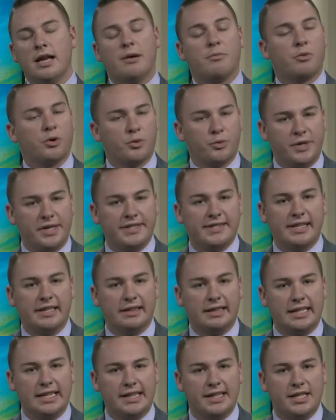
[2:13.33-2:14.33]
Now, more
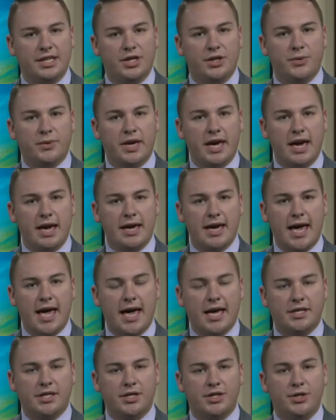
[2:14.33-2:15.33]
recently, the UK
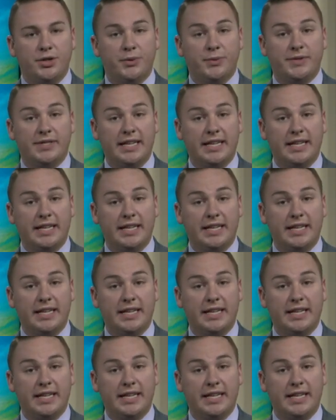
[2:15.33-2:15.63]
and New